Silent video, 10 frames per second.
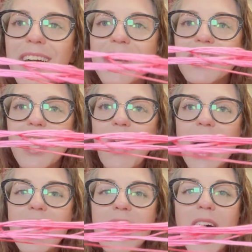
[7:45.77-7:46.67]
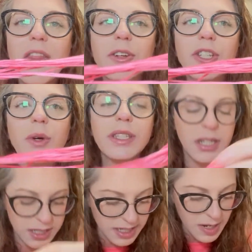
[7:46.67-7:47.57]
So it's a
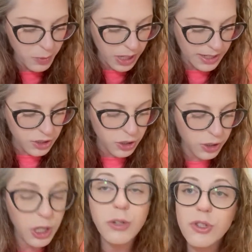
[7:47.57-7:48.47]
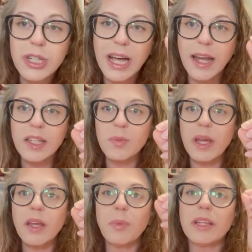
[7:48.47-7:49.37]
deeper, it's close to Connie's
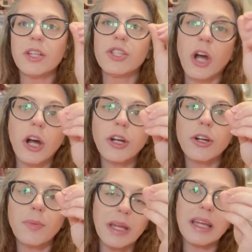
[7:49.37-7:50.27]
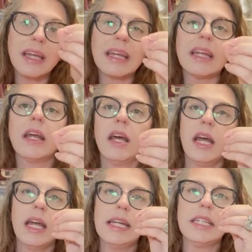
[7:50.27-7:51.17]
Pink, but the darker pink in it
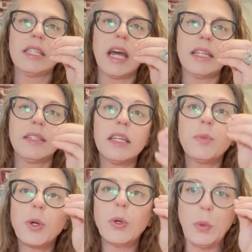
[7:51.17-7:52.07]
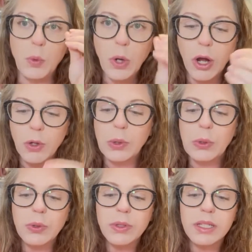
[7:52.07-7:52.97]
is a deeper
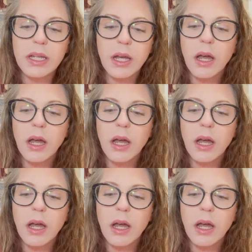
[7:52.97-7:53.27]
rose